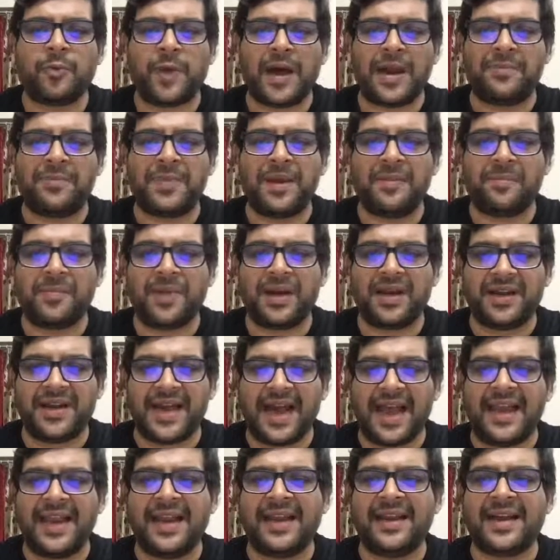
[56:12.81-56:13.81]
one member
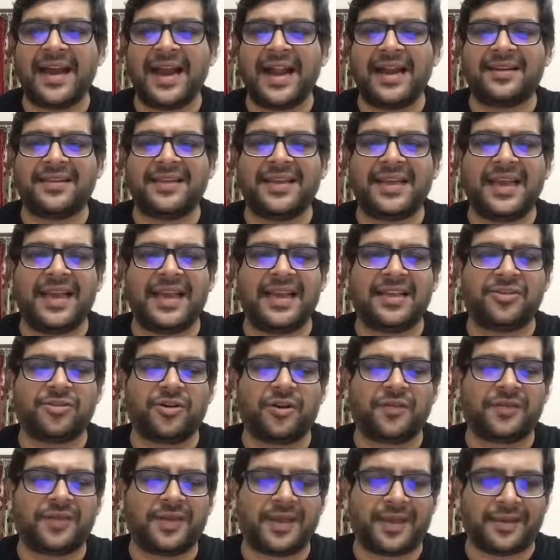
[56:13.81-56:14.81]
died at the age
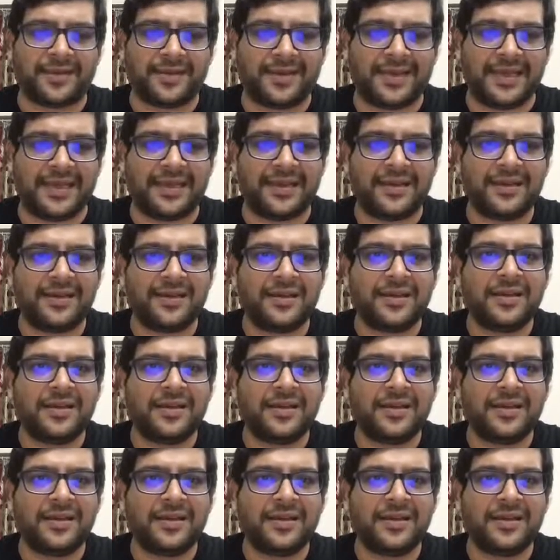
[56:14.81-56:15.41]
of 60.